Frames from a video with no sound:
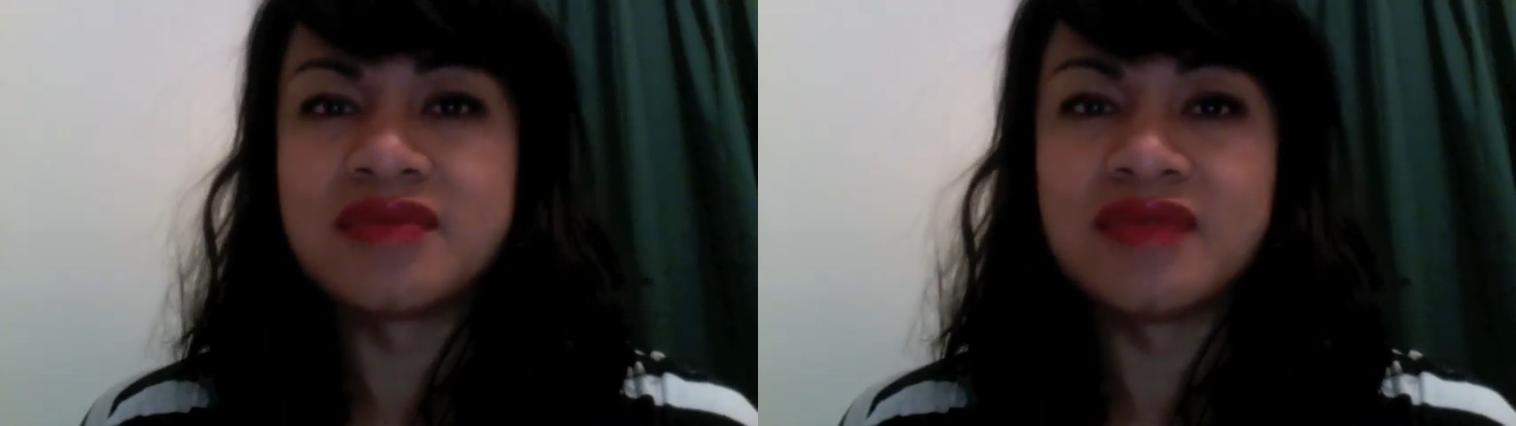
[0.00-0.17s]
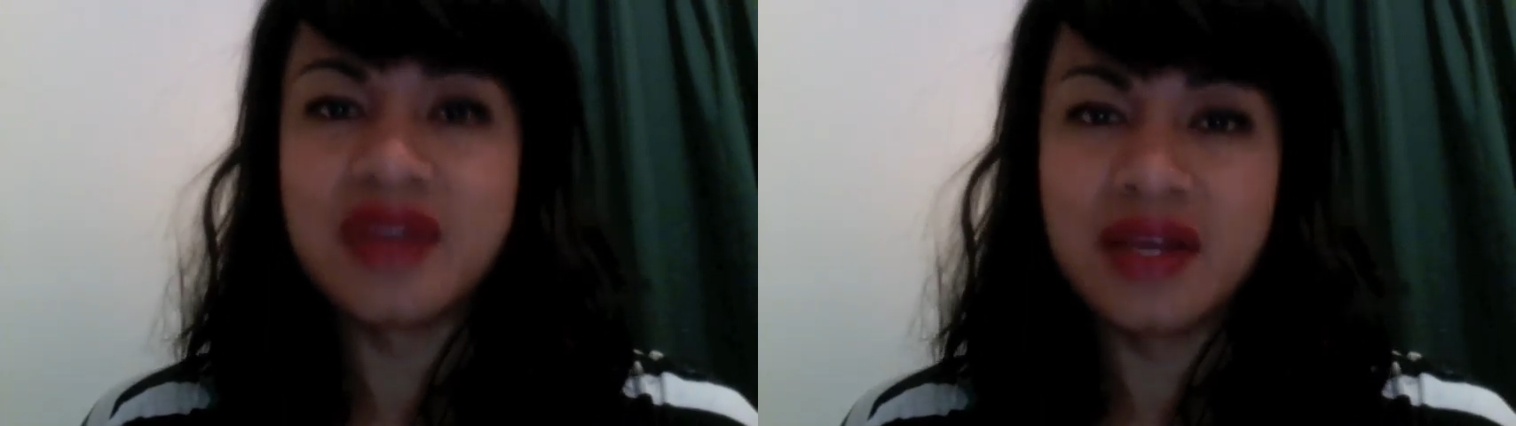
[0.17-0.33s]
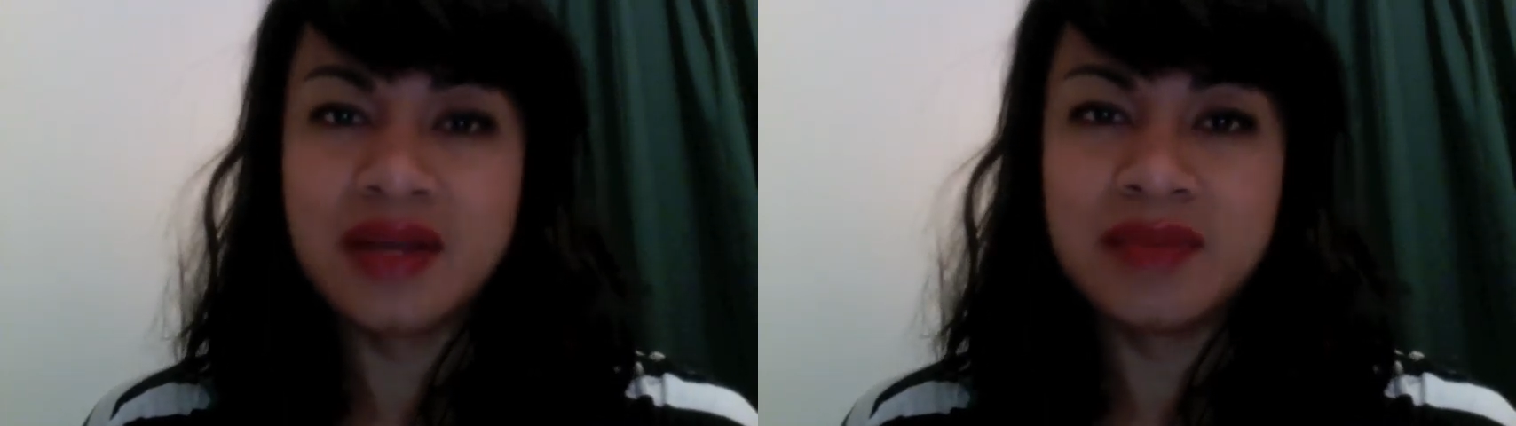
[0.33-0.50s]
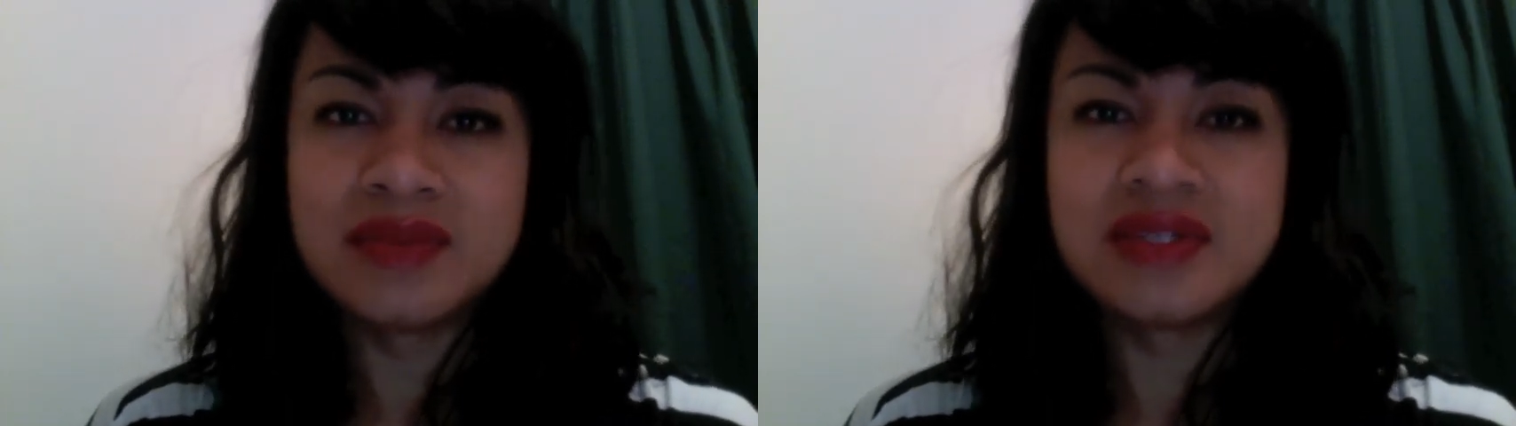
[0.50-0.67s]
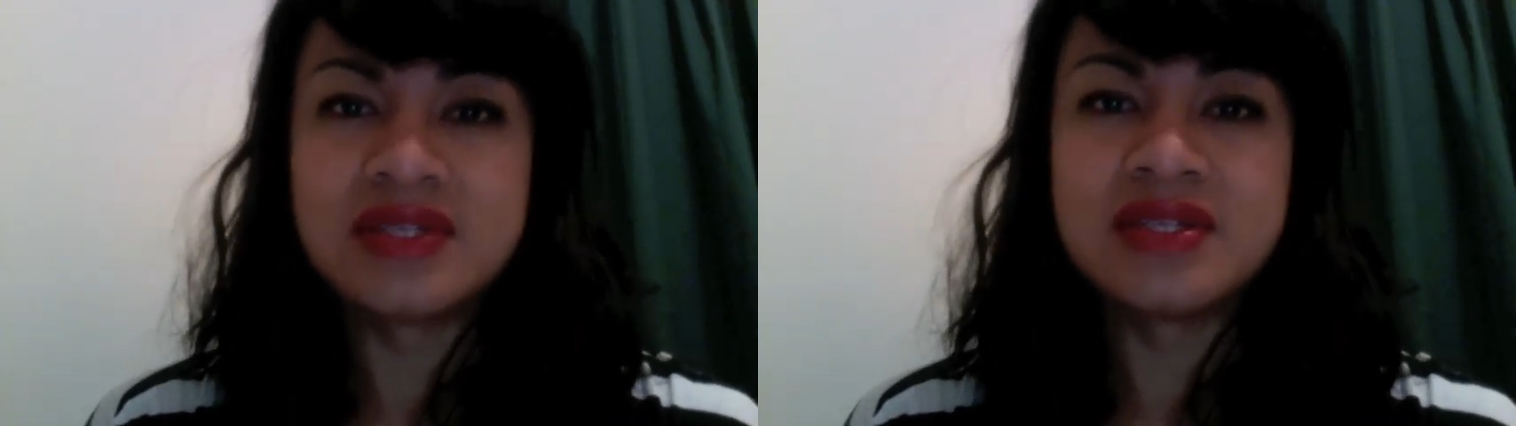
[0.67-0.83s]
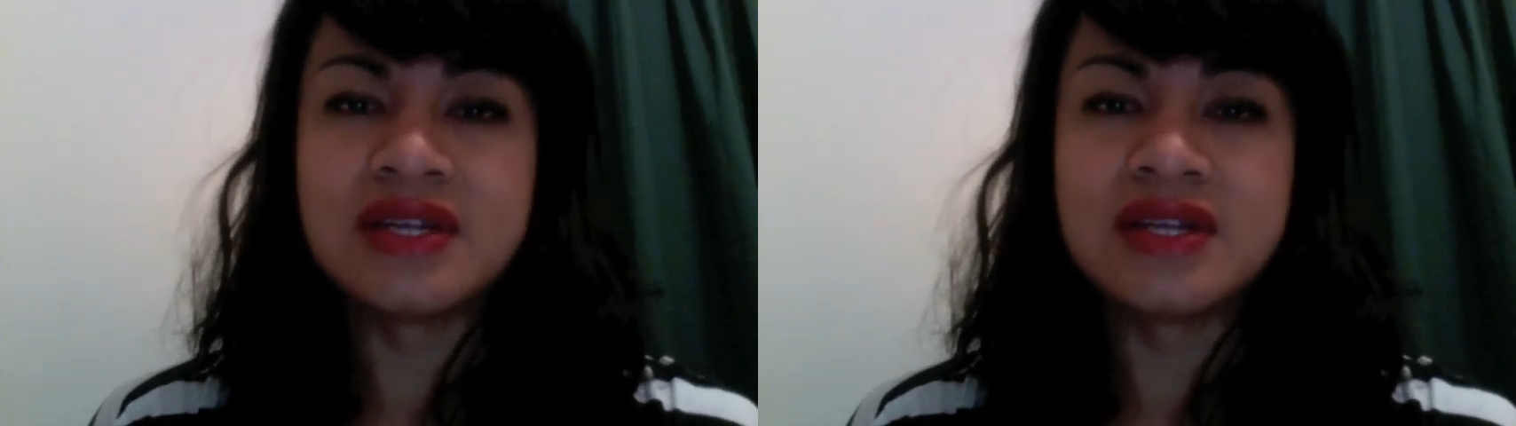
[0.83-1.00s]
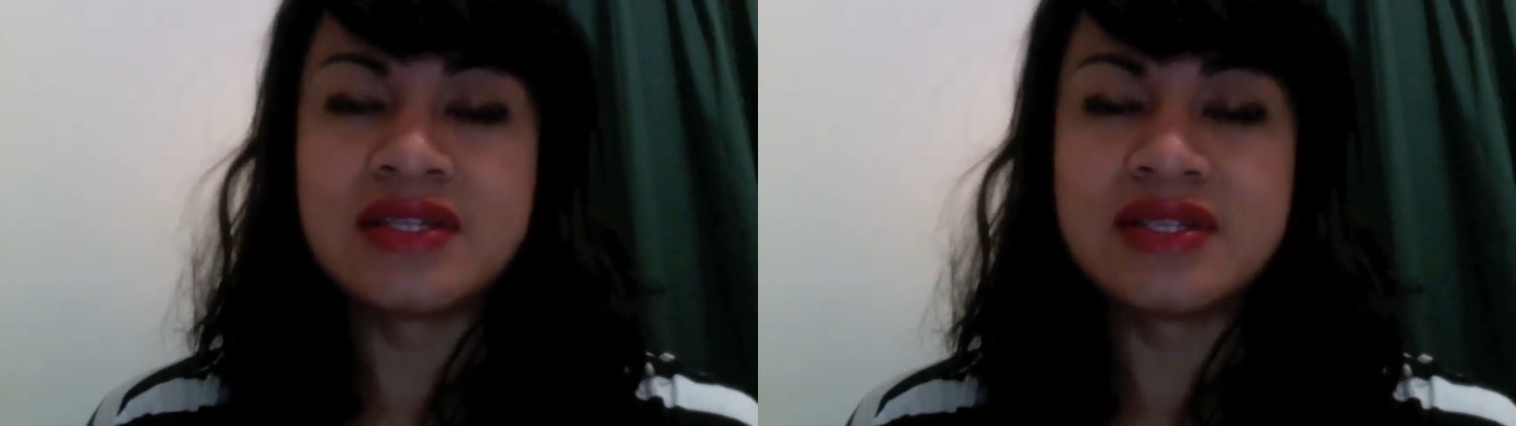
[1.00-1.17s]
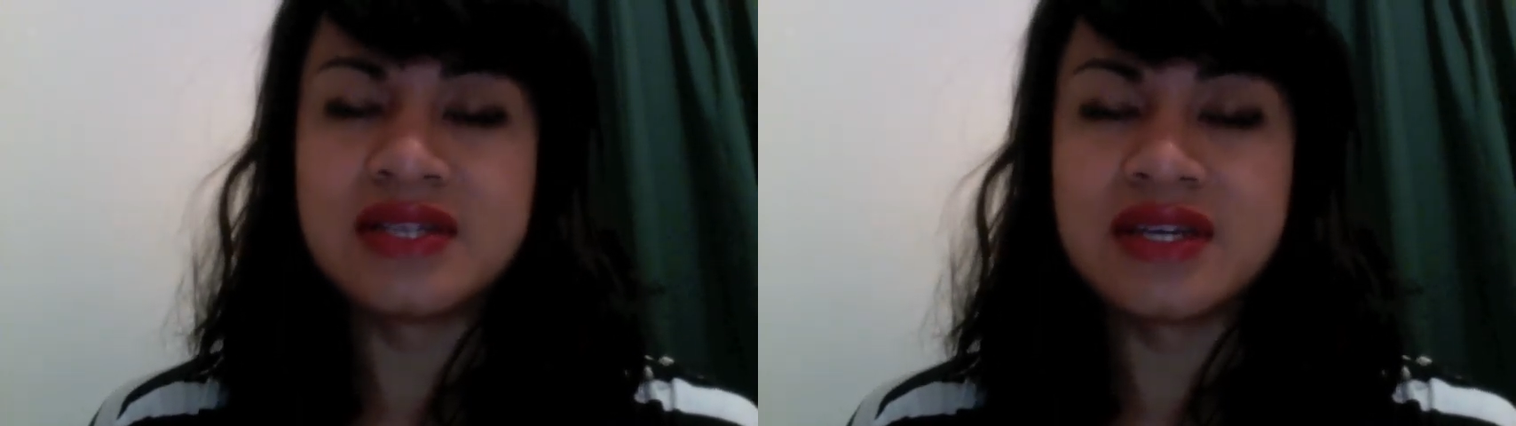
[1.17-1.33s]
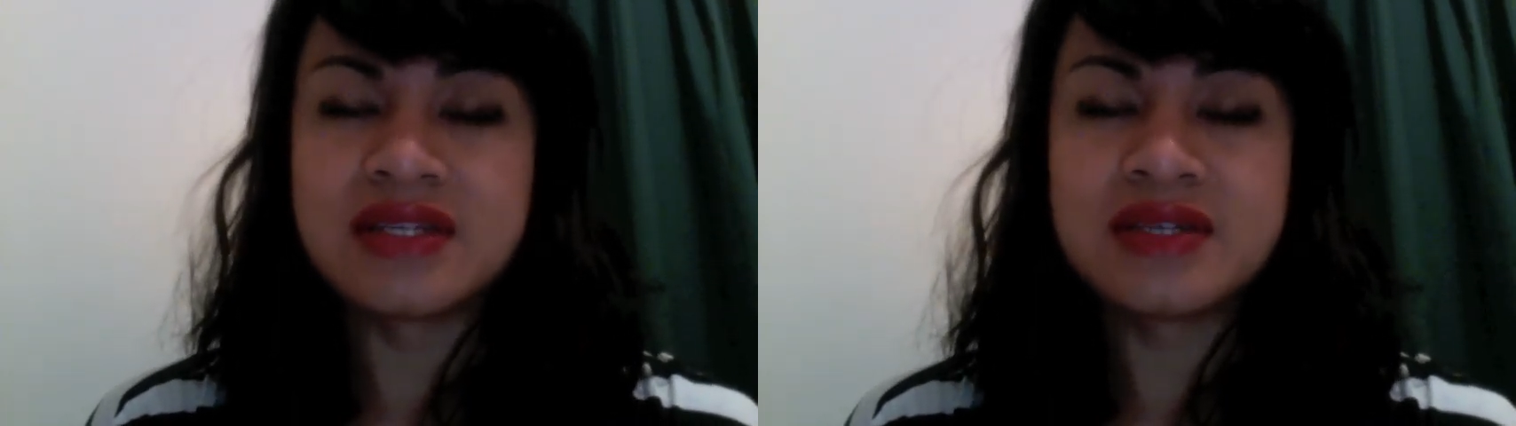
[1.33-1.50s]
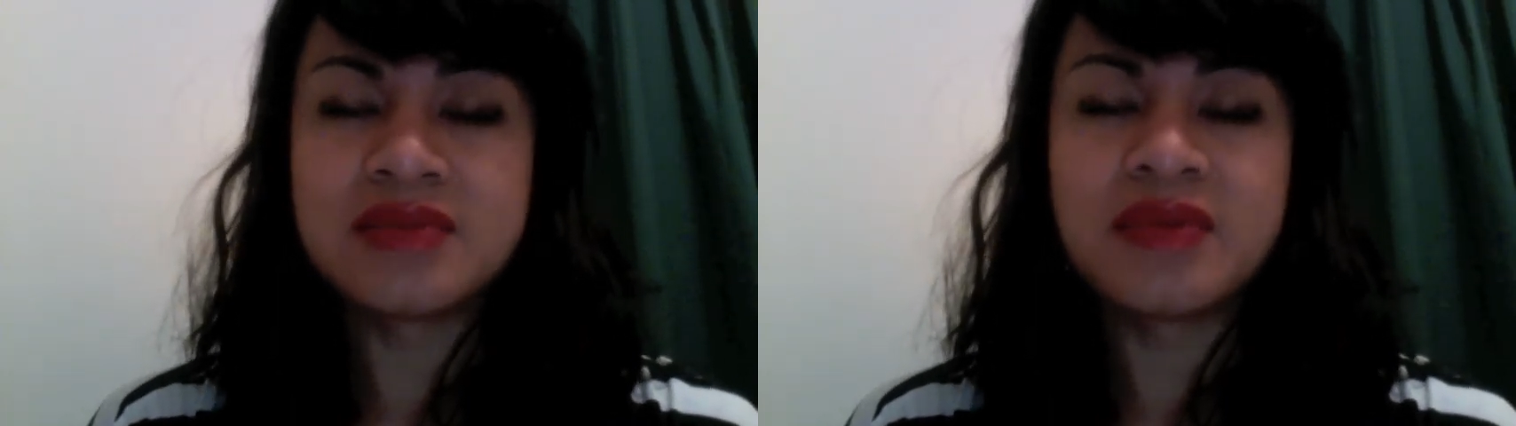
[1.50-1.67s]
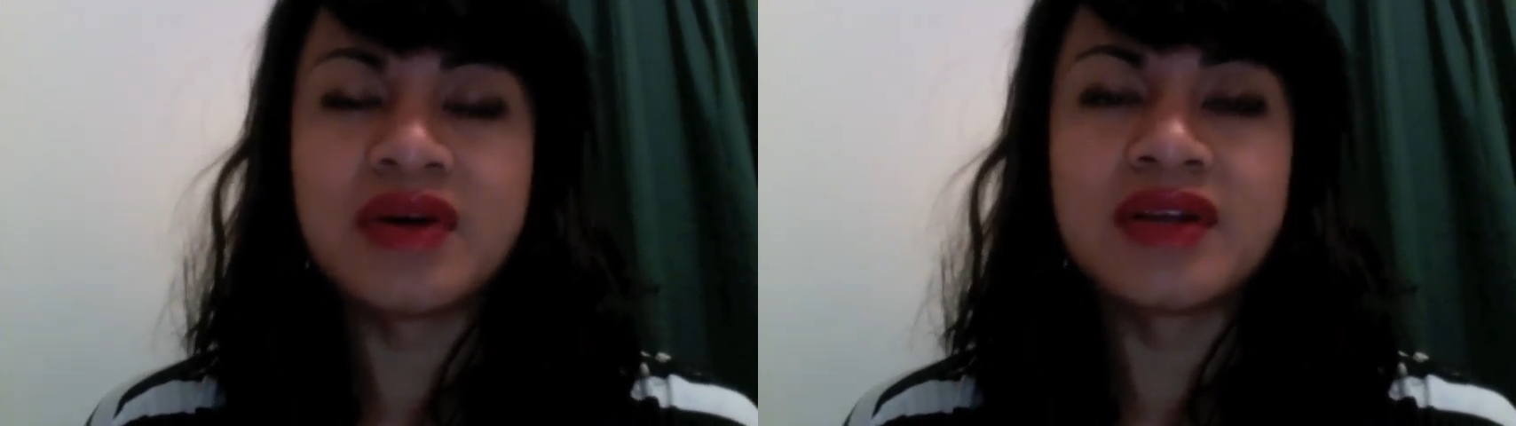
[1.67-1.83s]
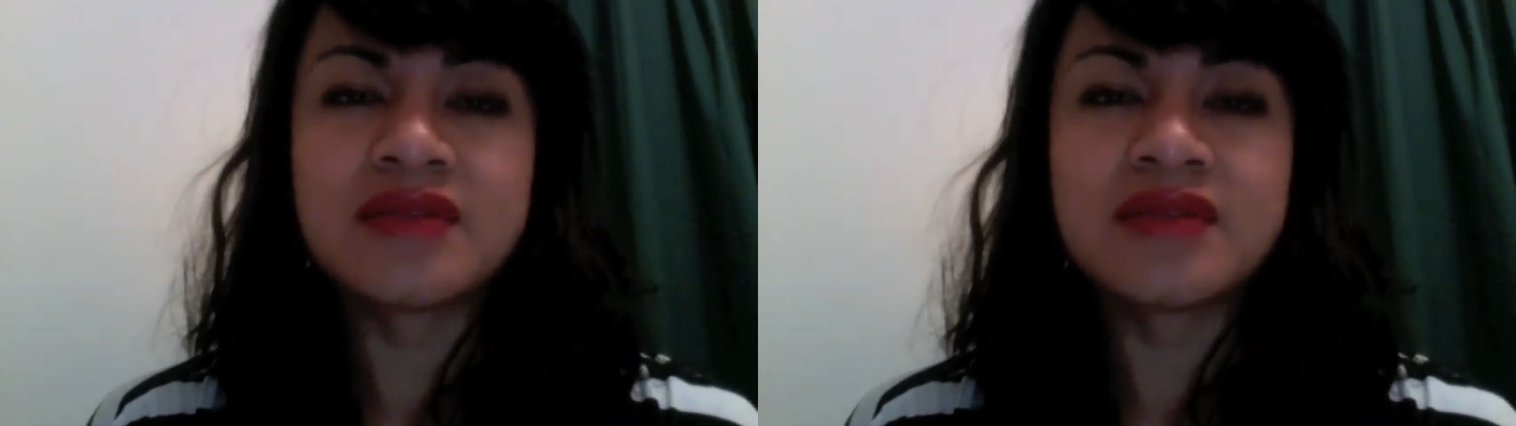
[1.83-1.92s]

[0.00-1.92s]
names and such, but